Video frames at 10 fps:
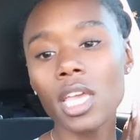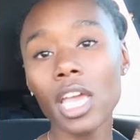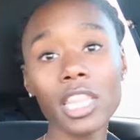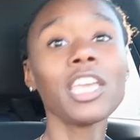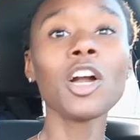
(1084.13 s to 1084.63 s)

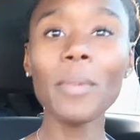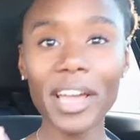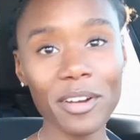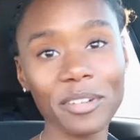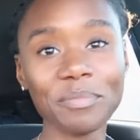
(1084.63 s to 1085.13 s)
and then go
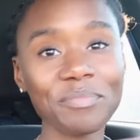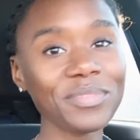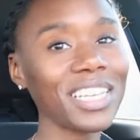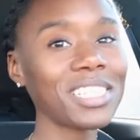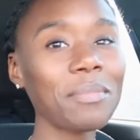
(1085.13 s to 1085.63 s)
back home
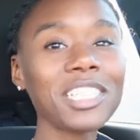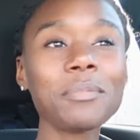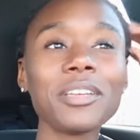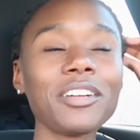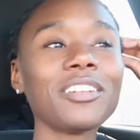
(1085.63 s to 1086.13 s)
it's about
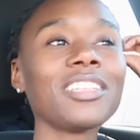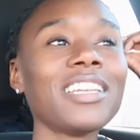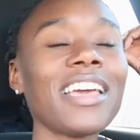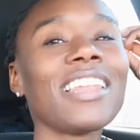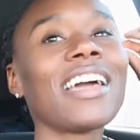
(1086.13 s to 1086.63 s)
to be an early
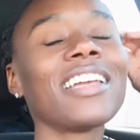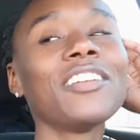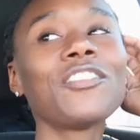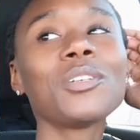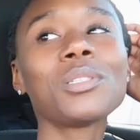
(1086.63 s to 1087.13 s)
day like
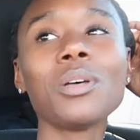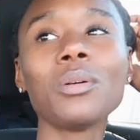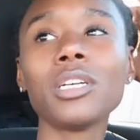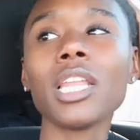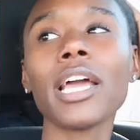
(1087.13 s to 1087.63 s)
it feels
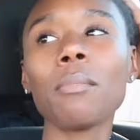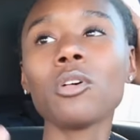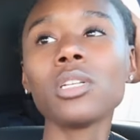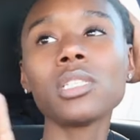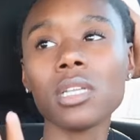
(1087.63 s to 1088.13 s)
so good like
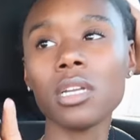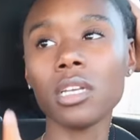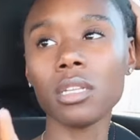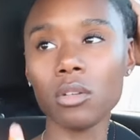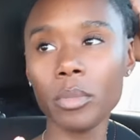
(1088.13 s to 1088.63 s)
i'm gonna
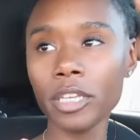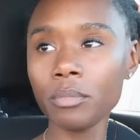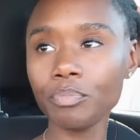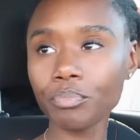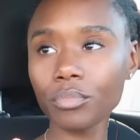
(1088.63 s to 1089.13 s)
study a little
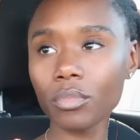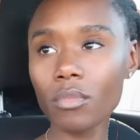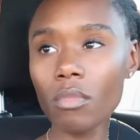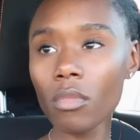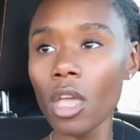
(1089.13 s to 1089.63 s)
bit
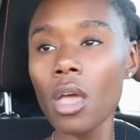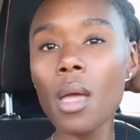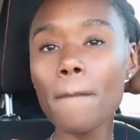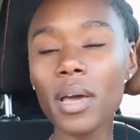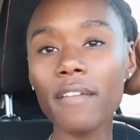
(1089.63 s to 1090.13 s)

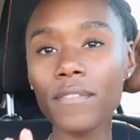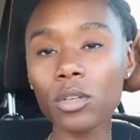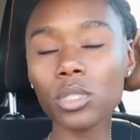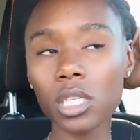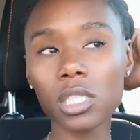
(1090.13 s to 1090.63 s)
but it
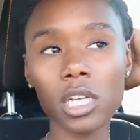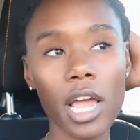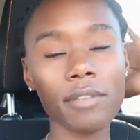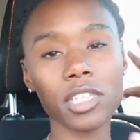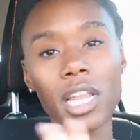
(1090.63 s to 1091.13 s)
feels good to
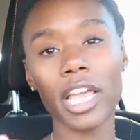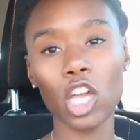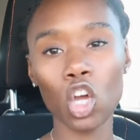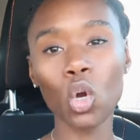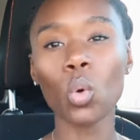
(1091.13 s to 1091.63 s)
not have to
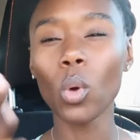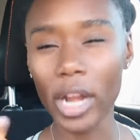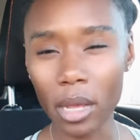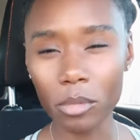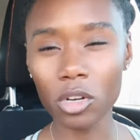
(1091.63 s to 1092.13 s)
like
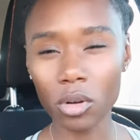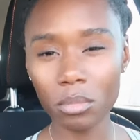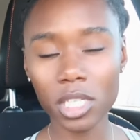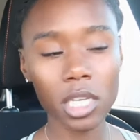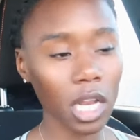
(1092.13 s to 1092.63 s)
cram you know what
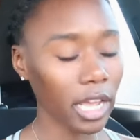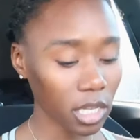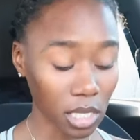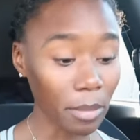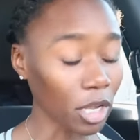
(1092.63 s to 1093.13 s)
i'm saying like
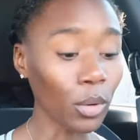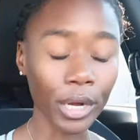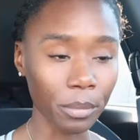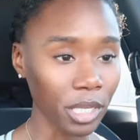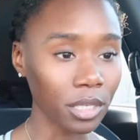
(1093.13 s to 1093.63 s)
because i've been
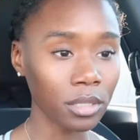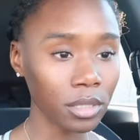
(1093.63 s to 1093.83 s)
cramming